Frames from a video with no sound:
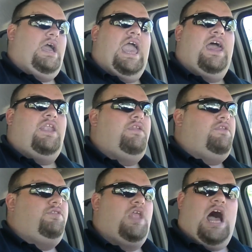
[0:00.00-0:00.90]

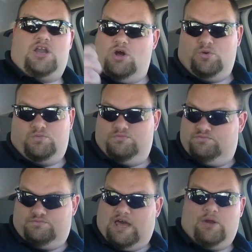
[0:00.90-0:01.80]
And knock on,
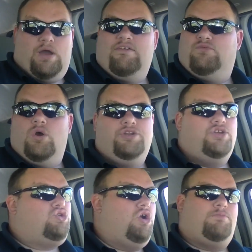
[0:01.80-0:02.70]
I don't have wood in
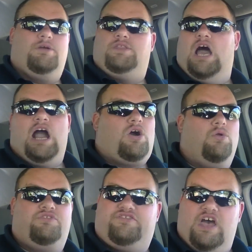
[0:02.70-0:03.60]
the truck, but knock
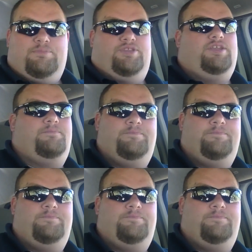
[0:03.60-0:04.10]
on something.